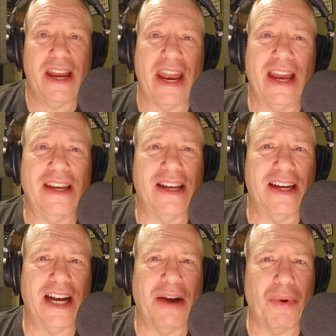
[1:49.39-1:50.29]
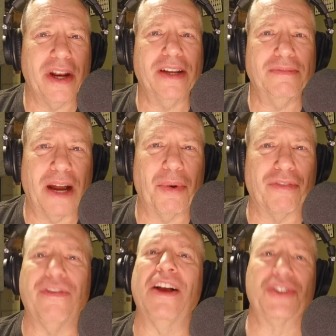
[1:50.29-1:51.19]
And I want to
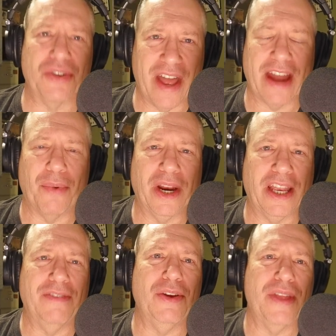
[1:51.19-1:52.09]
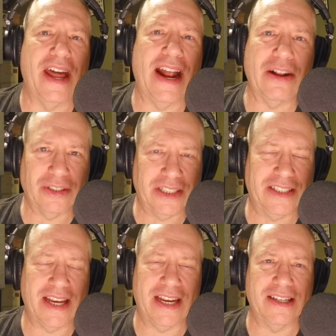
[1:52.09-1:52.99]
foster that. I want to give you that
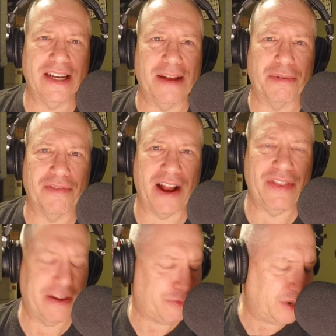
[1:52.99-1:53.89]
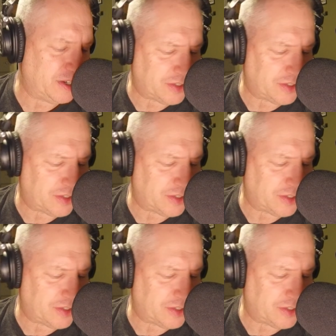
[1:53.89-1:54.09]
outlet and provide that for you.